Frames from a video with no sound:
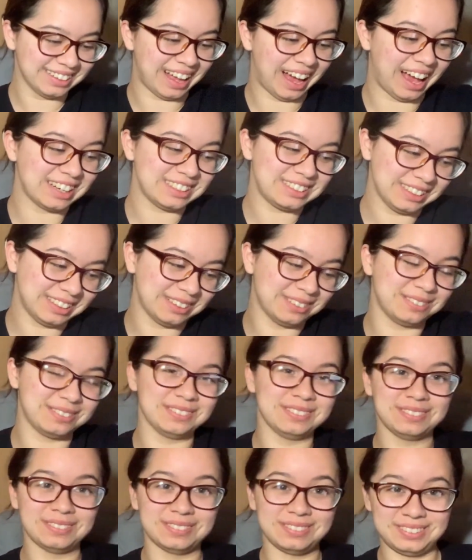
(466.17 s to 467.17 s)
I should have
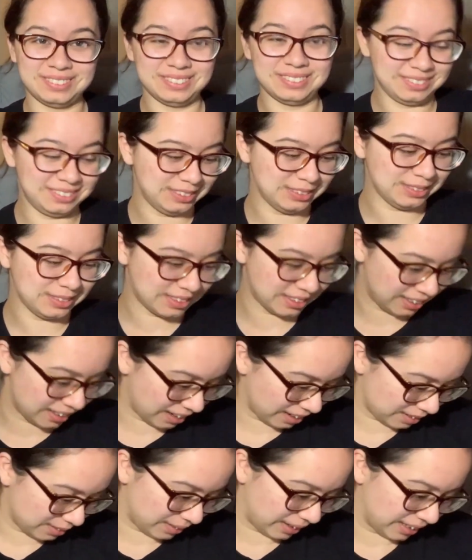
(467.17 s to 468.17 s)
used the
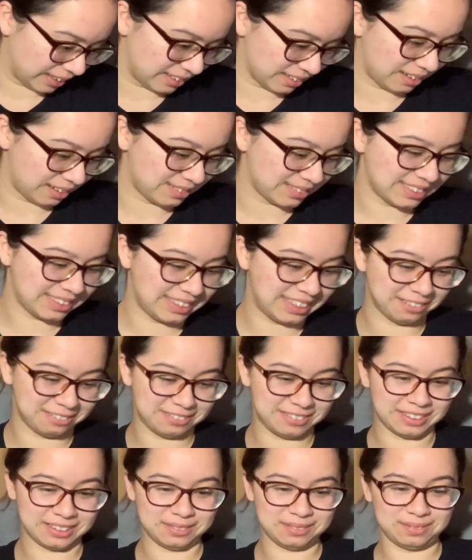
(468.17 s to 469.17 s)
yarn winder I was
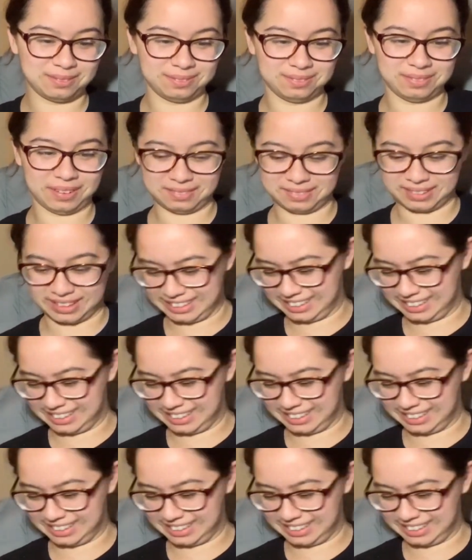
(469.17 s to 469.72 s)
gifted by my